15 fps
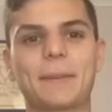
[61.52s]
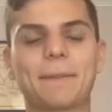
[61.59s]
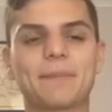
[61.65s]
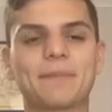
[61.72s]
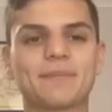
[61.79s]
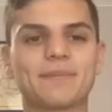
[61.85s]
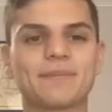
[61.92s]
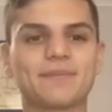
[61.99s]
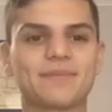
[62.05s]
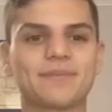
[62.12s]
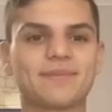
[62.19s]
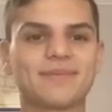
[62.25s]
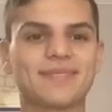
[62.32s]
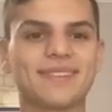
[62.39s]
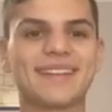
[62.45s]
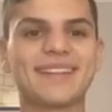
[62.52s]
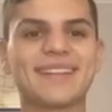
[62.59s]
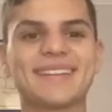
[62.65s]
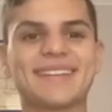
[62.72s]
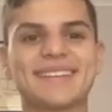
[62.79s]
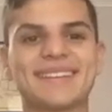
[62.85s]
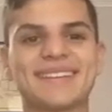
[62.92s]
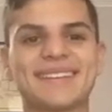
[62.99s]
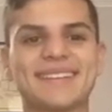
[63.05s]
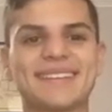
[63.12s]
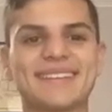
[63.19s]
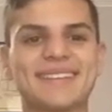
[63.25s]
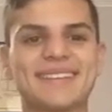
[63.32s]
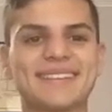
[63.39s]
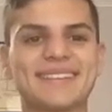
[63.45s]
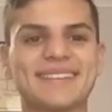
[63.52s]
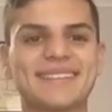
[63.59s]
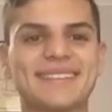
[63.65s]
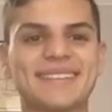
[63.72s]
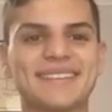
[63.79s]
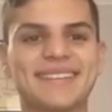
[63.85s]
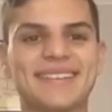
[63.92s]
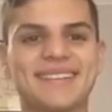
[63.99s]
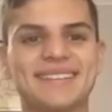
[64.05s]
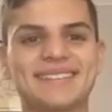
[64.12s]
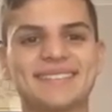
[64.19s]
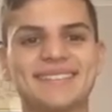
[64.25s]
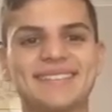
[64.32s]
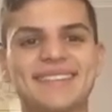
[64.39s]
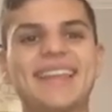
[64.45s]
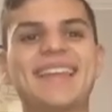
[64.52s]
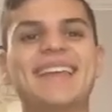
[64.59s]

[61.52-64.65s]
[no speech]